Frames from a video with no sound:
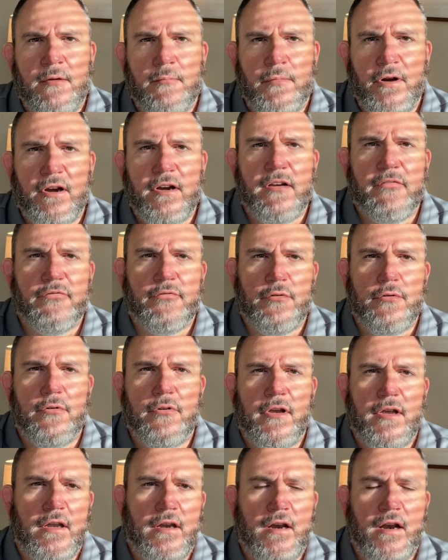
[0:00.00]
bearing
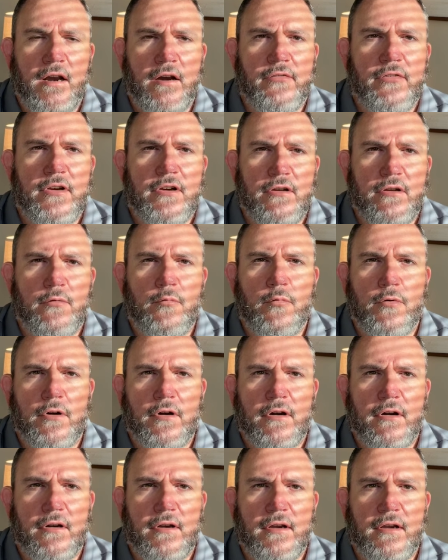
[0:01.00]
fruit in every good
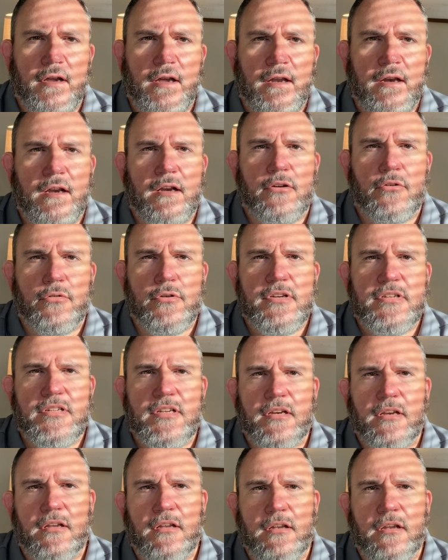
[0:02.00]
work and
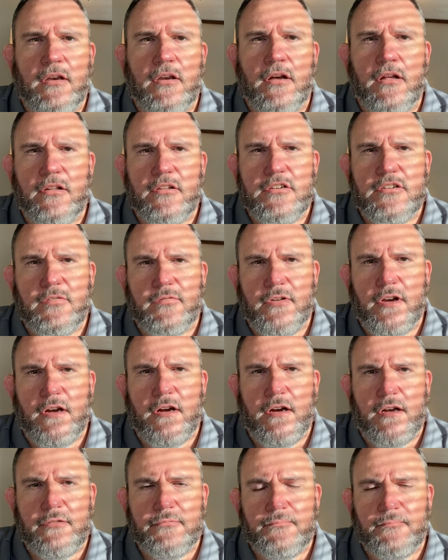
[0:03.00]
increasing in the knowledge of
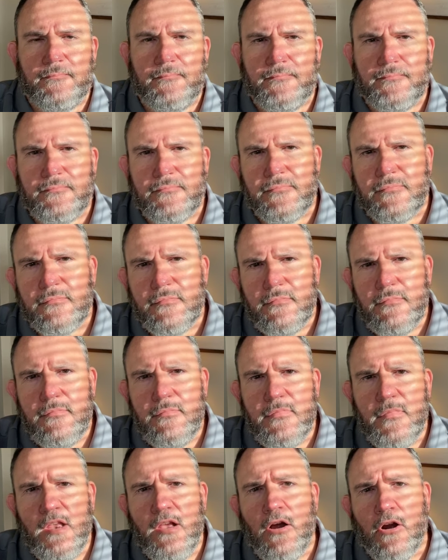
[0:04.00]
God.
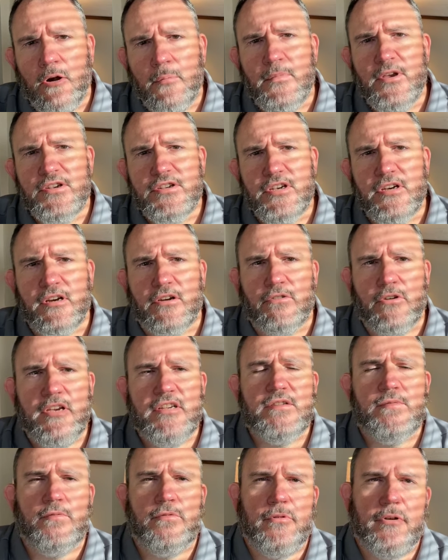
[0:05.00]
Our mission at
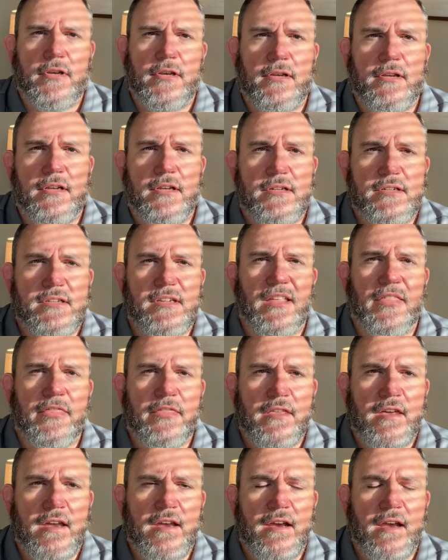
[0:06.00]
Grace Point is to
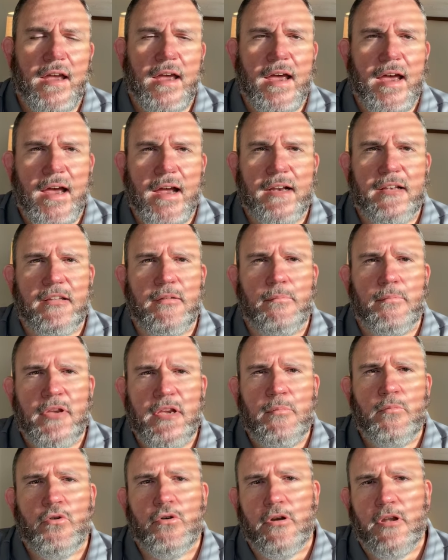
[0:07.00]
think, act, and
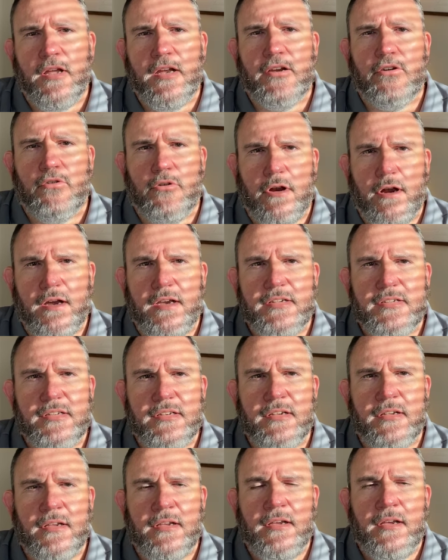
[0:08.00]
be more like Christ.
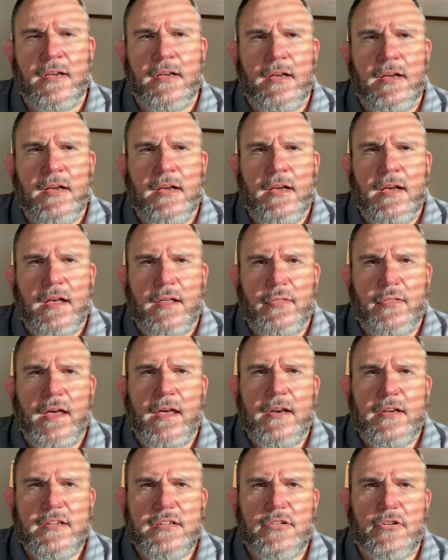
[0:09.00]
And
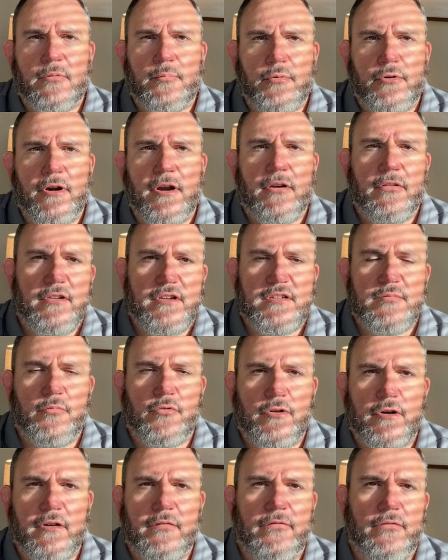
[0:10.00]
that is our prayer this
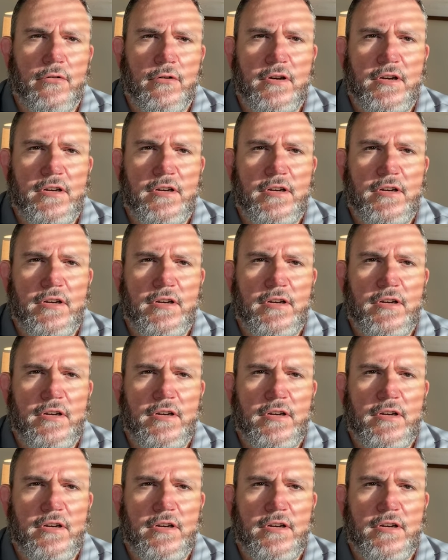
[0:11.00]
morning for